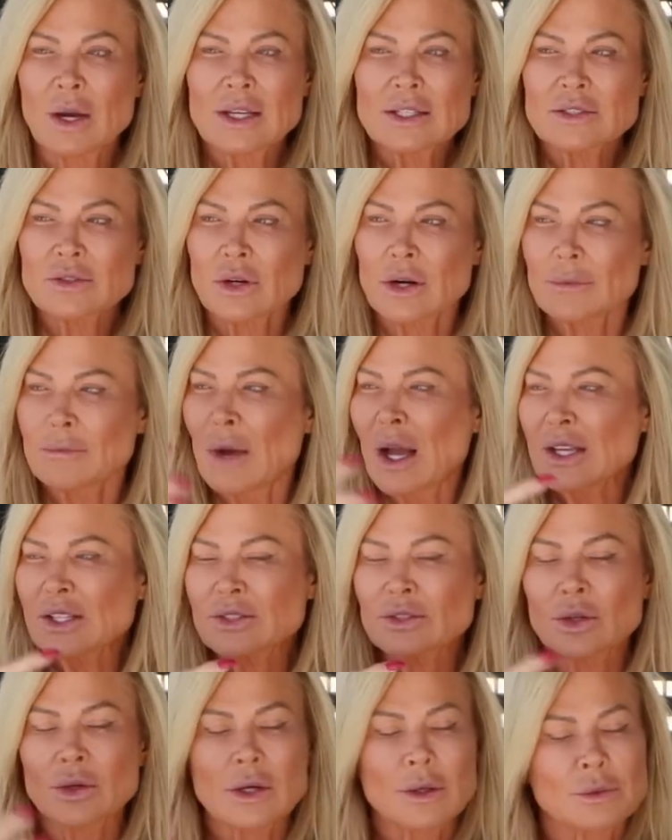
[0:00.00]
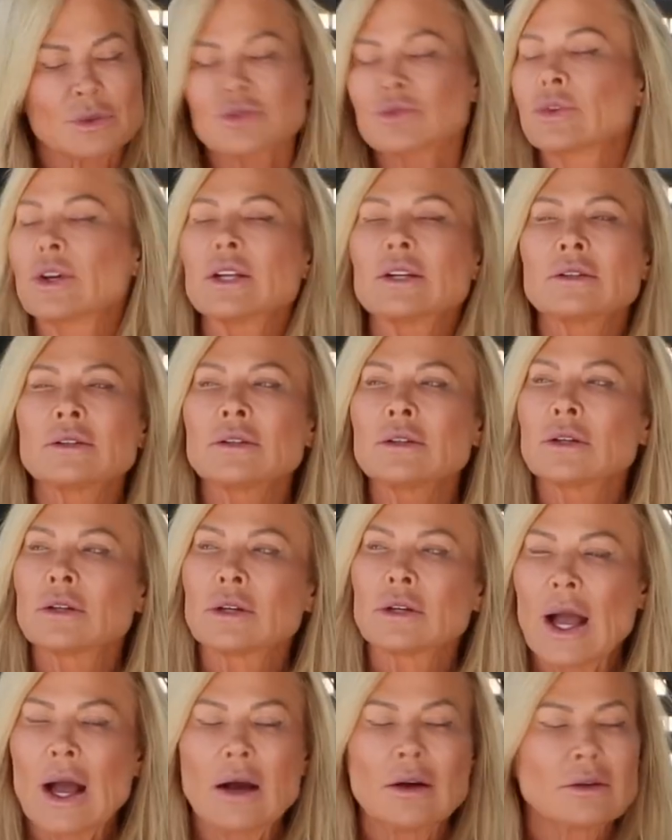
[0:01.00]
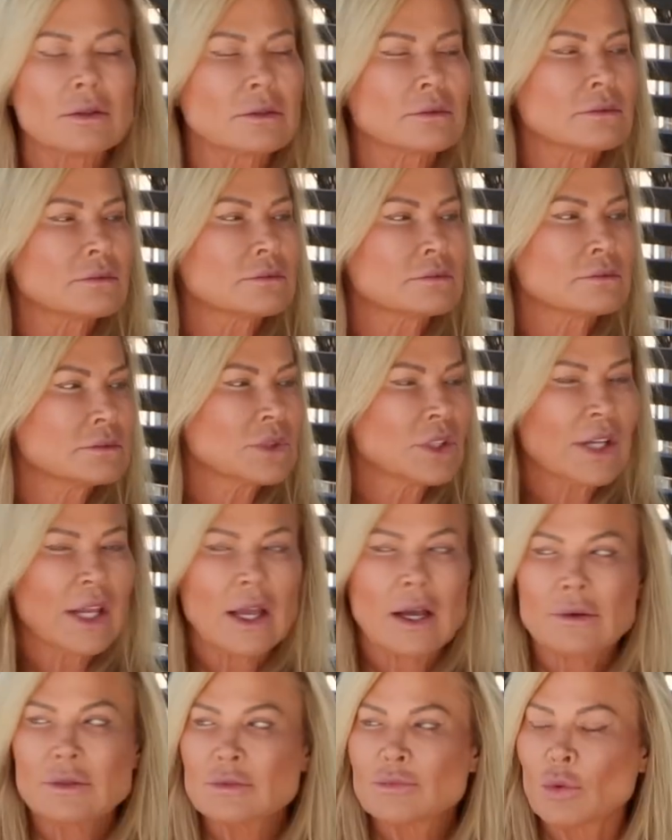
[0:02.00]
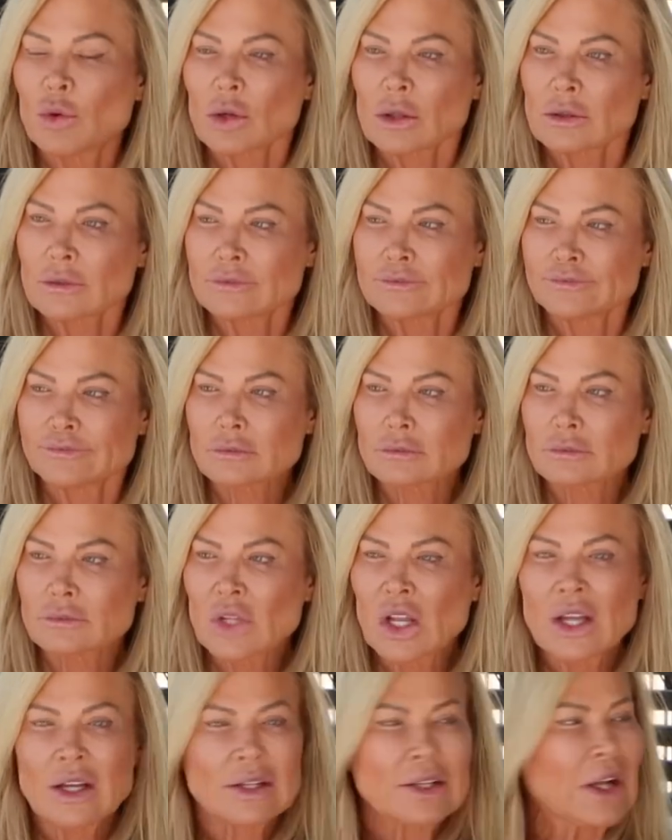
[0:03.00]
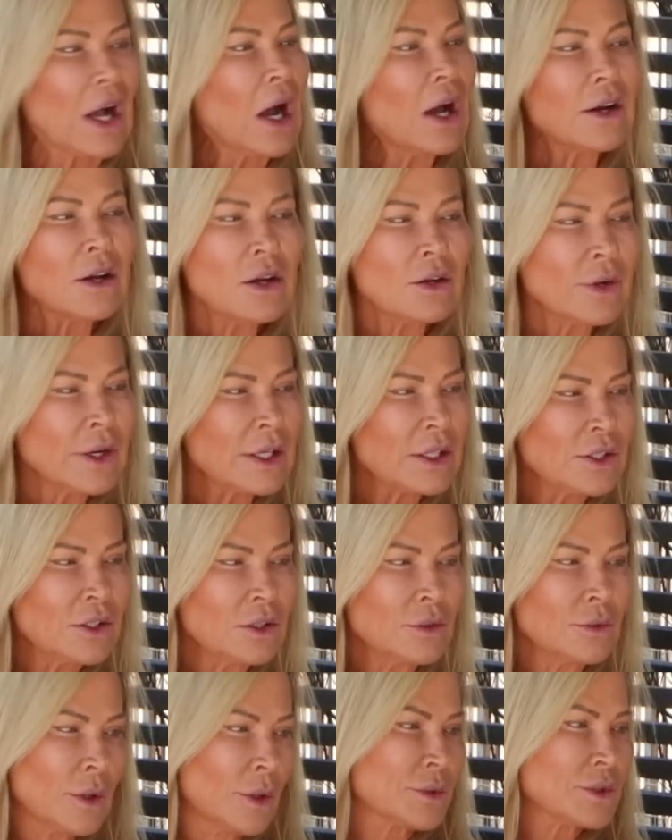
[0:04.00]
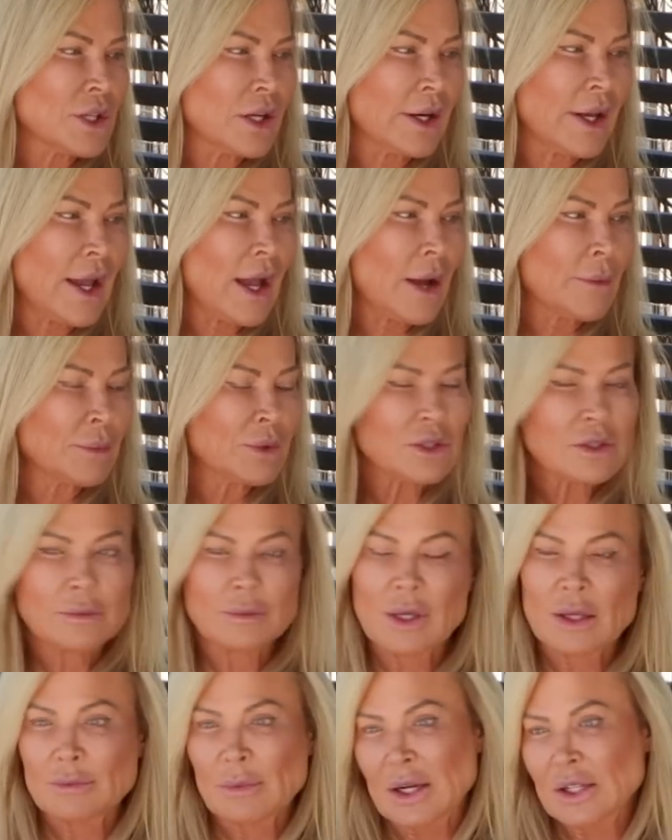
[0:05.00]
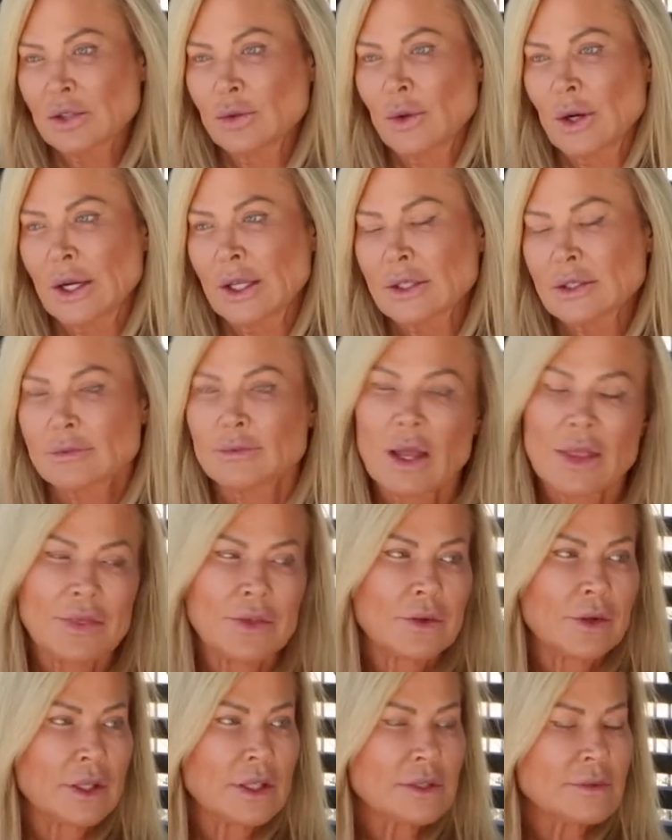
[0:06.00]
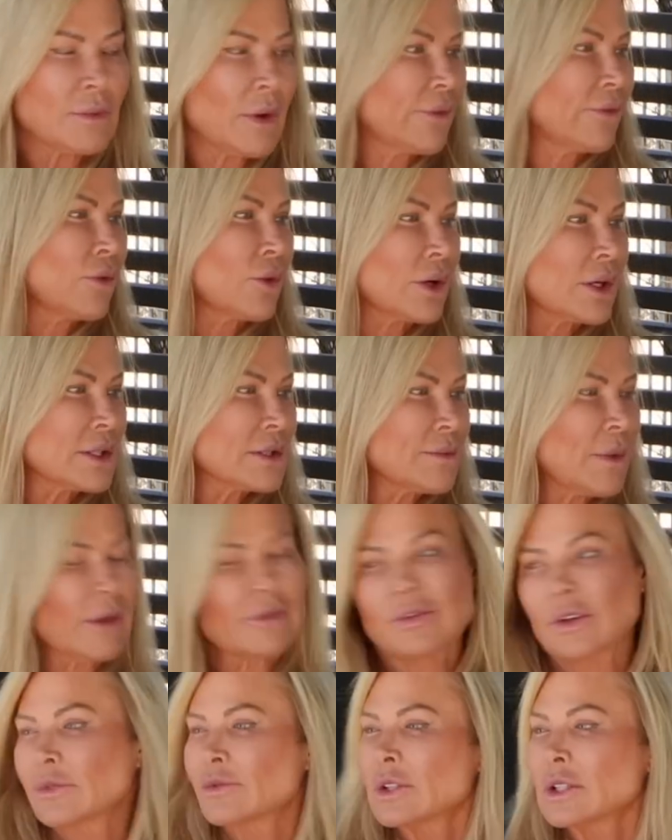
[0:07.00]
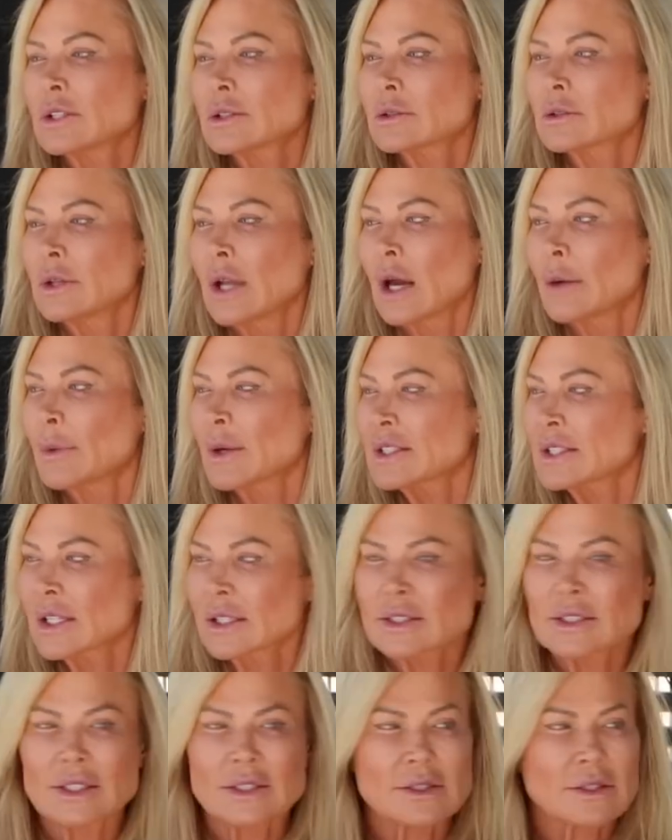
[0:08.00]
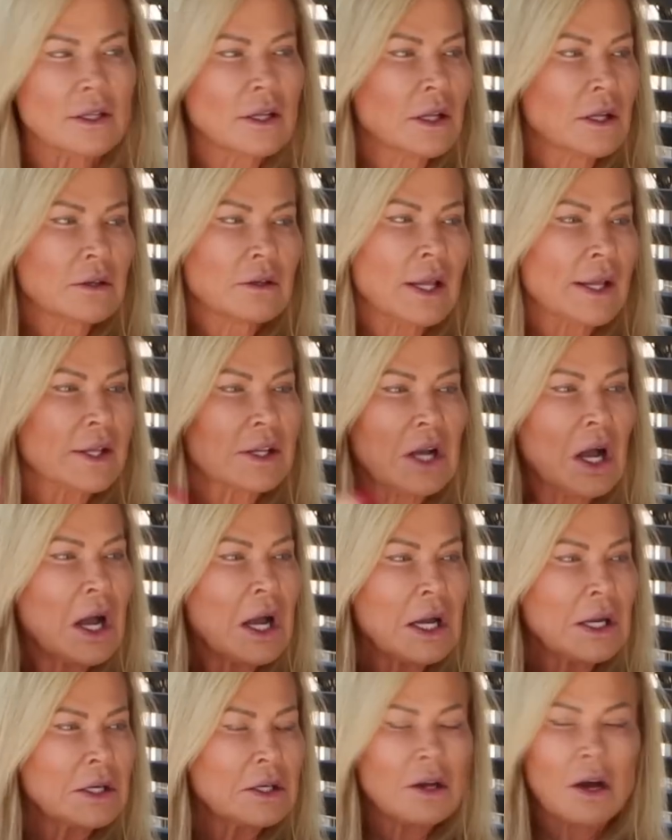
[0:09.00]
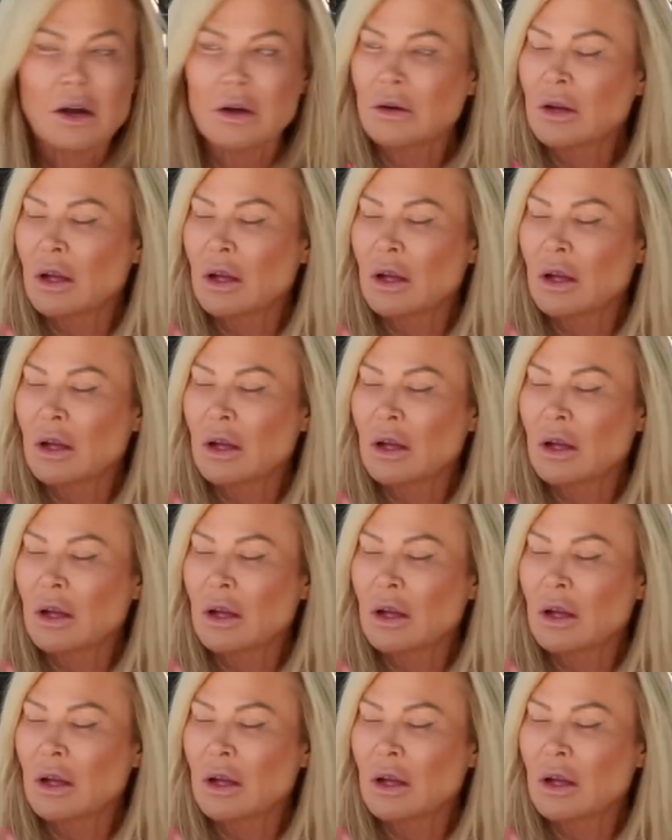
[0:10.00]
my story. My story was written out the day I was born. God already knew what was going to happen to me in my 20s, my 30s, my 40s, my 50s, now my 60s. Like, God